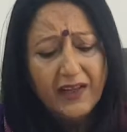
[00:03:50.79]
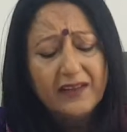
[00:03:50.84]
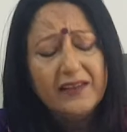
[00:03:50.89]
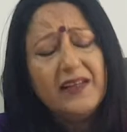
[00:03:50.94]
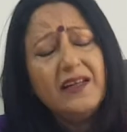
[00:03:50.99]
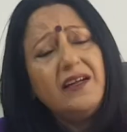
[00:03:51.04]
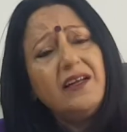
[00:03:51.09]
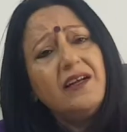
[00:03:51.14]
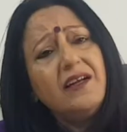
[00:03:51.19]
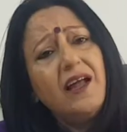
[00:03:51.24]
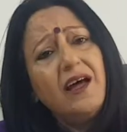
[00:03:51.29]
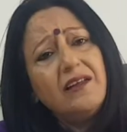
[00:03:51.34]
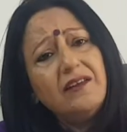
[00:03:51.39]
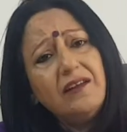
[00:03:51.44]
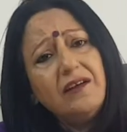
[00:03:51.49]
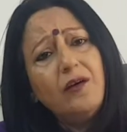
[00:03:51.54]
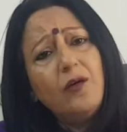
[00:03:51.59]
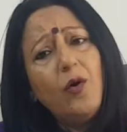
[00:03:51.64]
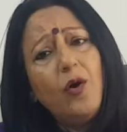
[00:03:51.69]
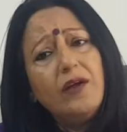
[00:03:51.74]
Then
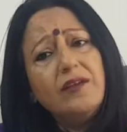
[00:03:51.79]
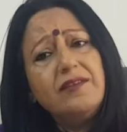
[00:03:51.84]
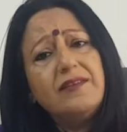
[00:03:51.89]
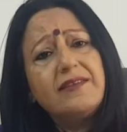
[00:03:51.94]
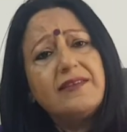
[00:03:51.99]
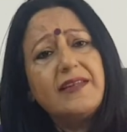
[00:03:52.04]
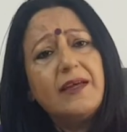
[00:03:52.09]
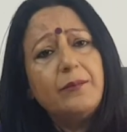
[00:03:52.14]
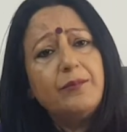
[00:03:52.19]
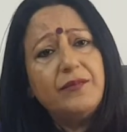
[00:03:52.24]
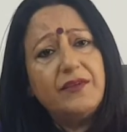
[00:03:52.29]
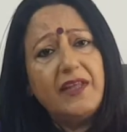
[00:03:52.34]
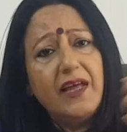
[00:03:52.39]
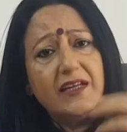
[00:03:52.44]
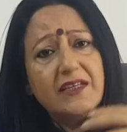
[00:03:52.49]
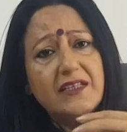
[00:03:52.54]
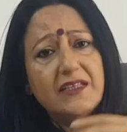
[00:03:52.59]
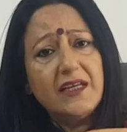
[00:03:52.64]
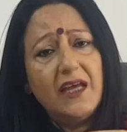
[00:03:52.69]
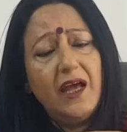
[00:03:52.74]
another concept
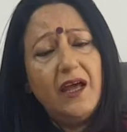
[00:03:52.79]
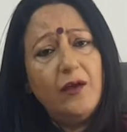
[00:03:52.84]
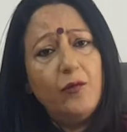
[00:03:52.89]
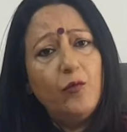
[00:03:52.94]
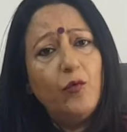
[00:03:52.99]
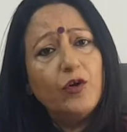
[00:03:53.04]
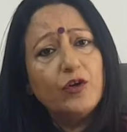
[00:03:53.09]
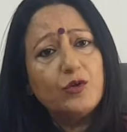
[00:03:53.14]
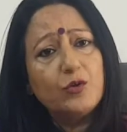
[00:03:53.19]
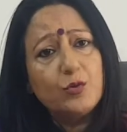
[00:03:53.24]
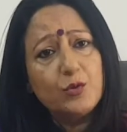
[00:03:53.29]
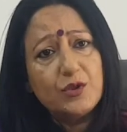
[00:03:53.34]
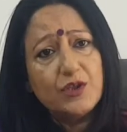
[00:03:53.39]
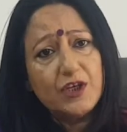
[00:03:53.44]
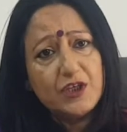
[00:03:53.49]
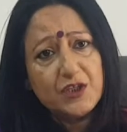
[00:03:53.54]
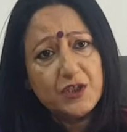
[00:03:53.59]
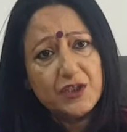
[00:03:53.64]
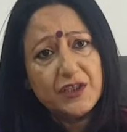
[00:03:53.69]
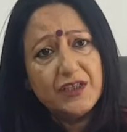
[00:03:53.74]
that I want to
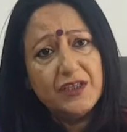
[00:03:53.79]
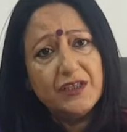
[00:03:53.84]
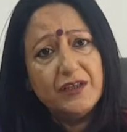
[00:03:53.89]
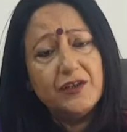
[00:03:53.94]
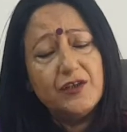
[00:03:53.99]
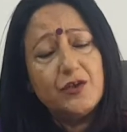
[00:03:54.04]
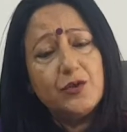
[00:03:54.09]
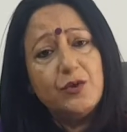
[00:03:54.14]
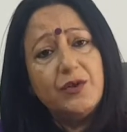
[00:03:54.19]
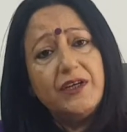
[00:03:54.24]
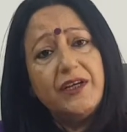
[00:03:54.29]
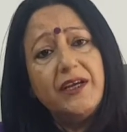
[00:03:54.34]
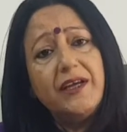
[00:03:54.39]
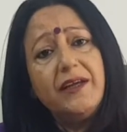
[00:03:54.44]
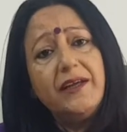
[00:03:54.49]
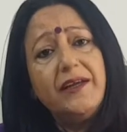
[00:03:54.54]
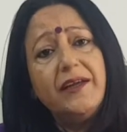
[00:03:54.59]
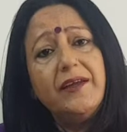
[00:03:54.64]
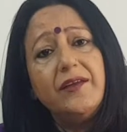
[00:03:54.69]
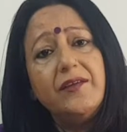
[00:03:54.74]
touch here
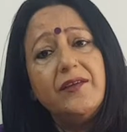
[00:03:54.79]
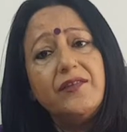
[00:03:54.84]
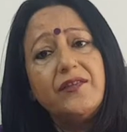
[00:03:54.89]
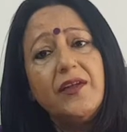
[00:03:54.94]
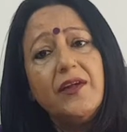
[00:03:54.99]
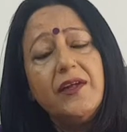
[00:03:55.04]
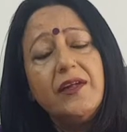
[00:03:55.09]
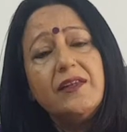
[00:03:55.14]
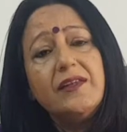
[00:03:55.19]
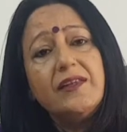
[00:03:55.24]
today is